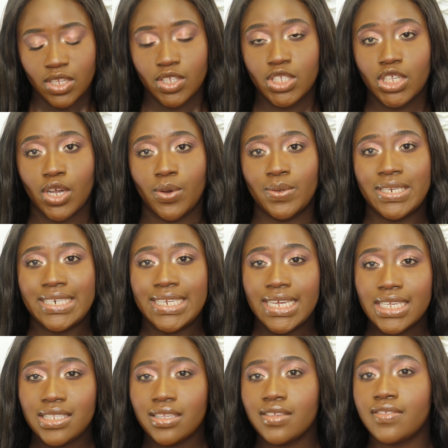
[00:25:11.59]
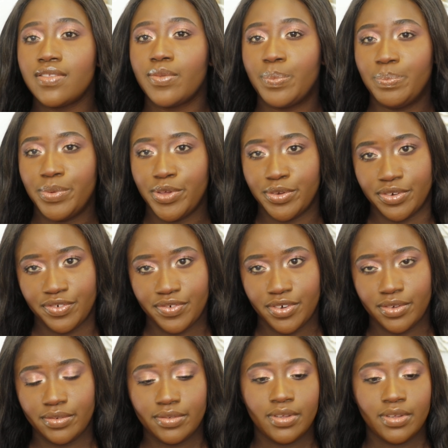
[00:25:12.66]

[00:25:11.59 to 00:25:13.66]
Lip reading: So this is beautiful.